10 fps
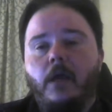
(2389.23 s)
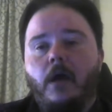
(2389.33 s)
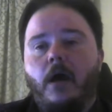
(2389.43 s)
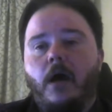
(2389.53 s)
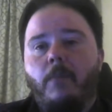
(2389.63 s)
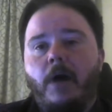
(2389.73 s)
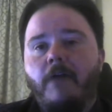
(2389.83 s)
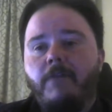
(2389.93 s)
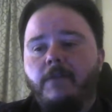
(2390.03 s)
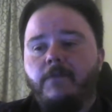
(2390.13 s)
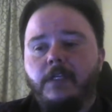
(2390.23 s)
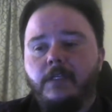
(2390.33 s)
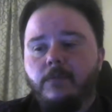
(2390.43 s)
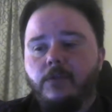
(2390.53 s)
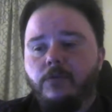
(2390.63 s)
Um, I've had
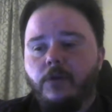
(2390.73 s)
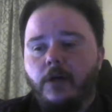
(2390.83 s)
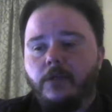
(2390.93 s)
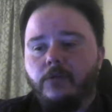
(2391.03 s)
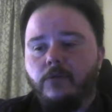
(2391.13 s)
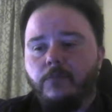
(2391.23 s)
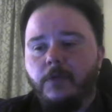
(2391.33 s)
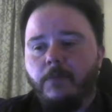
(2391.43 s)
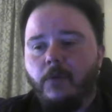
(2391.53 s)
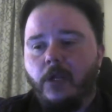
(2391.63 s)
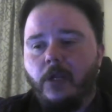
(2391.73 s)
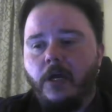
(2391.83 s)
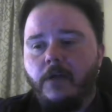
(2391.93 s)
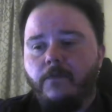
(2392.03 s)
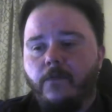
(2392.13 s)
victims who talk to people
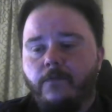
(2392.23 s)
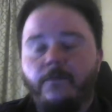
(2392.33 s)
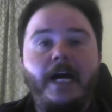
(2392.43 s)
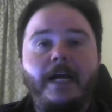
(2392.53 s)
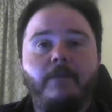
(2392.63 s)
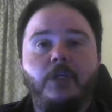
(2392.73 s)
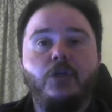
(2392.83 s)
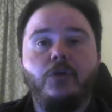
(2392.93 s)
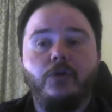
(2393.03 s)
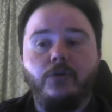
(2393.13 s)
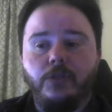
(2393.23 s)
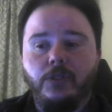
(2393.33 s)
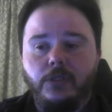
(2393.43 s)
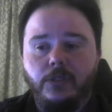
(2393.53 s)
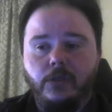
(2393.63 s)
online for five
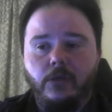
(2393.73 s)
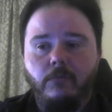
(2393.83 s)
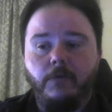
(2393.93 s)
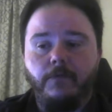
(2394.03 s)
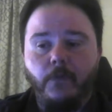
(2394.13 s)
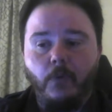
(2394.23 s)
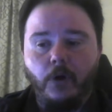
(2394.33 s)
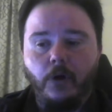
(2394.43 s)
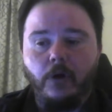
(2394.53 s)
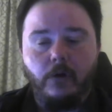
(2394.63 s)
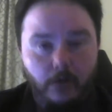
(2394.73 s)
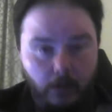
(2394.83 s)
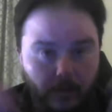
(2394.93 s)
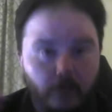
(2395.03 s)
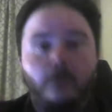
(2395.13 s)
years before
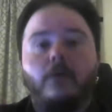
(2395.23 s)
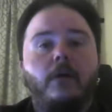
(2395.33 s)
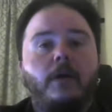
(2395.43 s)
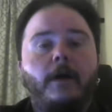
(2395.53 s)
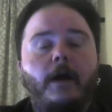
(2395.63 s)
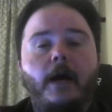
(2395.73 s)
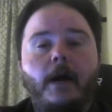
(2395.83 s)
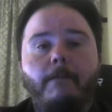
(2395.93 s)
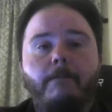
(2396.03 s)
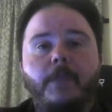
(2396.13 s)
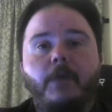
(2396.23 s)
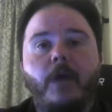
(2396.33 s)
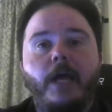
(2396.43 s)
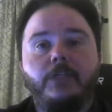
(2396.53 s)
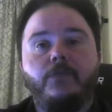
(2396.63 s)
um, they were
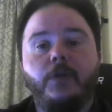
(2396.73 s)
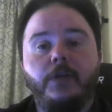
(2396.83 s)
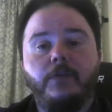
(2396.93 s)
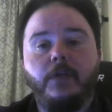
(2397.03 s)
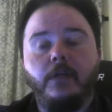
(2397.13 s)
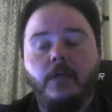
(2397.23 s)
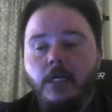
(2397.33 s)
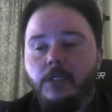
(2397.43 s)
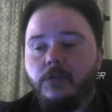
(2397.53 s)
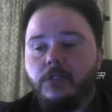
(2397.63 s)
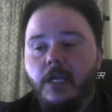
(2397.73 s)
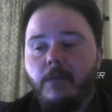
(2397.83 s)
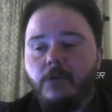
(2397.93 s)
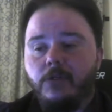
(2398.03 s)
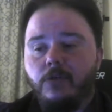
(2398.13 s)
asked for anything. So
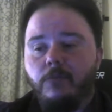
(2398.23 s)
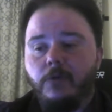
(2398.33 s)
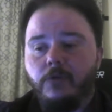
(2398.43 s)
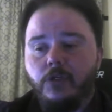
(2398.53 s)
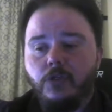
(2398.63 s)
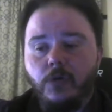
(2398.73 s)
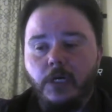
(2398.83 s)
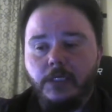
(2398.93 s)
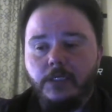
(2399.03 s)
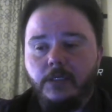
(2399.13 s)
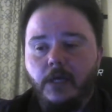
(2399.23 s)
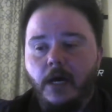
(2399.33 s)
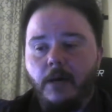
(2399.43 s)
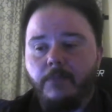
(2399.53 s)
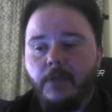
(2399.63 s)
scammers do build your trust.
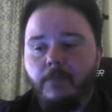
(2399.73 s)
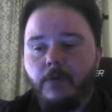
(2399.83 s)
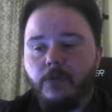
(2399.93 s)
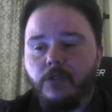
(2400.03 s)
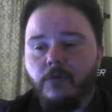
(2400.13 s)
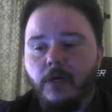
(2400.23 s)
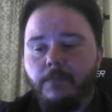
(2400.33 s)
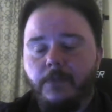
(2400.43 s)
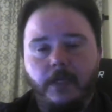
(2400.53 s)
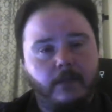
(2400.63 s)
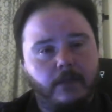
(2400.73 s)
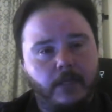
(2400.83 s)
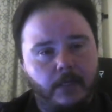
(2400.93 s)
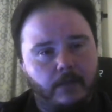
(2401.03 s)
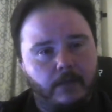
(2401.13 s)
Um, they build you up. They they